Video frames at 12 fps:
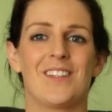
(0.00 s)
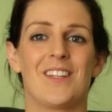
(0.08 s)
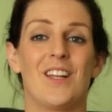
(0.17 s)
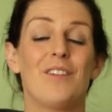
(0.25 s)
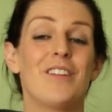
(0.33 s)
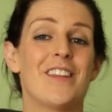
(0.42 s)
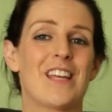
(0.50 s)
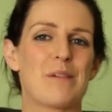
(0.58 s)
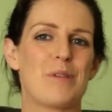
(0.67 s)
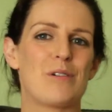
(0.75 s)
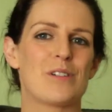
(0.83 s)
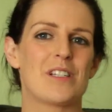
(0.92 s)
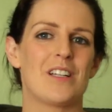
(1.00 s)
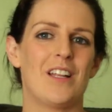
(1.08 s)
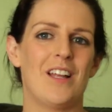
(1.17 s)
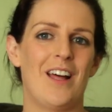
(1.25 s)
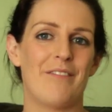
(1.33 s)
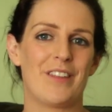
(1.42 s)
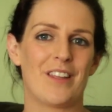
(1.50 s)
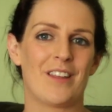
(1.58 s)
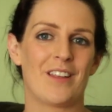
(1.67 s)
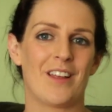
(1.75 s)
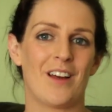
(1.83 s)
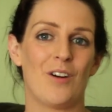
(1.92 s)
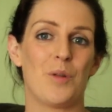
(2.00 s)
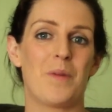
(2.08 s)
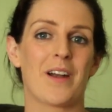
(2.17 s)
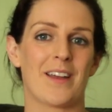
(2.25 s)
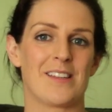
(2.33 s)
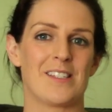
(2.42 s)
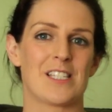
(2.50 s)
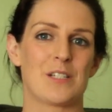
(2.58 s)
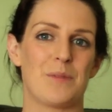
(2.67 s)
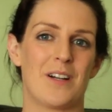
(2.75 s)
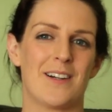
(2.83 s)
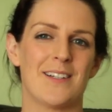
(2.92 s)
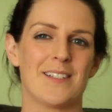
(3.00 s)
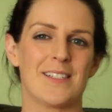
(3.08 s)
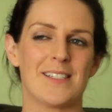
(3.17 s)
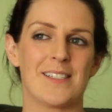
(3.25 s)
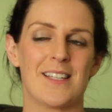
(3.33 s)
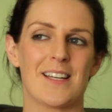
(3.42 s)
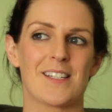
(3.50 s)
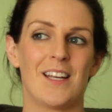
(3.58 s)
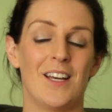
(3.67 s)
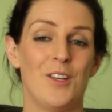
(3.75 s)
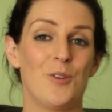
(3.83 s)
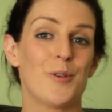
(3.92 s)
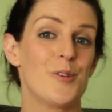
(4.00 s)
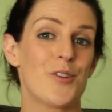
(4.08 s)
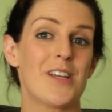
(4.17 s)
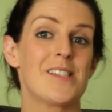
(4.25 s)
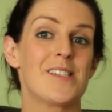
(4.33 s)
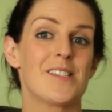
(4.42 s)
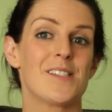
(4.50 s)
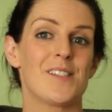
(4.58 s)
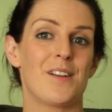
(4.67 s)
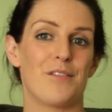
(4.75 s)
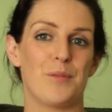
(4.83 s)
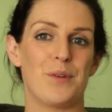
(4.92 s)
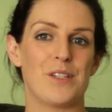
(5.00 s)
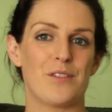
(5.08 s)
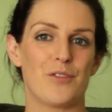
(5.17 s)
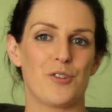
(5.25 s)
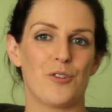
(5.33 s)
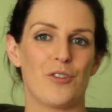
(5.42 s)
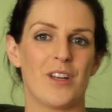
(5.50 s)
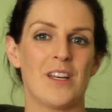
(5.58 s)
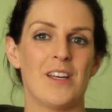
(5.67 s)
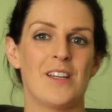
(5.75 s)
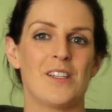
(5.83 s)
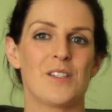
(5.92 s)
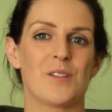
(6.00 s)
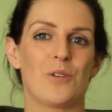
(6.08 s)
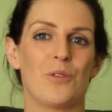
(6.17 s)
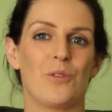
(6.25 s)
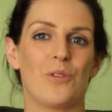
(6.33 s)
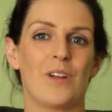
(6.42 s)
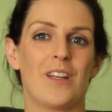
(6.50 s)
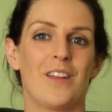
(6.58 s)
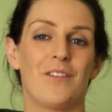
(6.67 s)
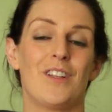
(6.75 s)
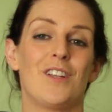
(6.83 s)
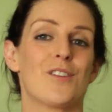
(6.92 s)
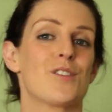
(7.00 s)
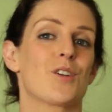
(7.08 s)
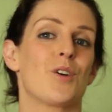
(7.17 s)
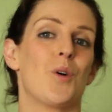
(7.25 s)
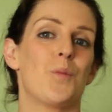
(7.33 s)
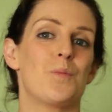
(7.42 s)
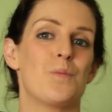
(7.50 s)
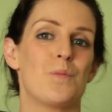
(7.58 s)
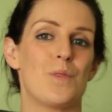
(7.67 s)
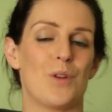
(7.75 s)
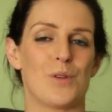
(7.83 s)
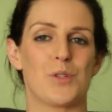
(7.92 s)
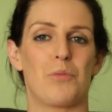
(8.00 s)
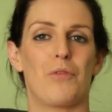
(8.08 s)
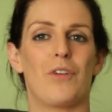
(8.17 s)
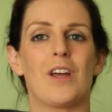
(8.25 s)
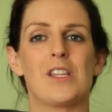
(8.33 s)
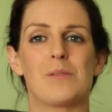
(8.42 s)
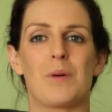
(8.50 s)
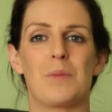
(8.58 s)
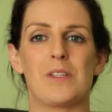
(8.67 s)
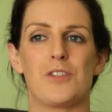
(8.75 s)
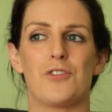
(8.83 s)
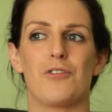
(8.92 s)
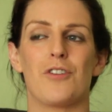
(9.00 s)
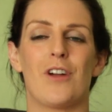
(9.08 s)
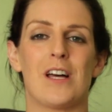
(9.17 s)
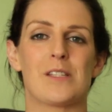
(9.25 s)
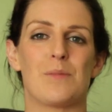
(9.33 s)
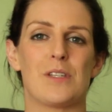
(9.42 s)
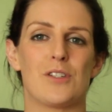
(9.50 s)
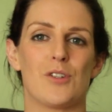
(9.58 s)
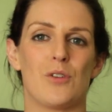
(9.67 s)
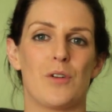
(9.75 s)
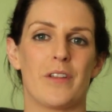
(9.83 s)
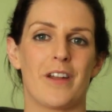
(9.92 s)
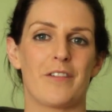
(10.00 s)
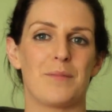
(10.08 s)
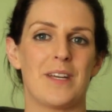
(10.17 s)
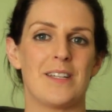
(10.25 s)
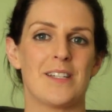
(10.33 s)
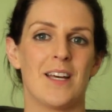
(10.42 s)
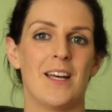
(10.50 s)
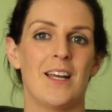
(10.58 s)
The lovely thing about having a hallmarking system in Ireland is that you can trace every piece of jewellery. So if in years to come, you know, someone finds my piece of jewellery or has a piece of jewellery that I've made,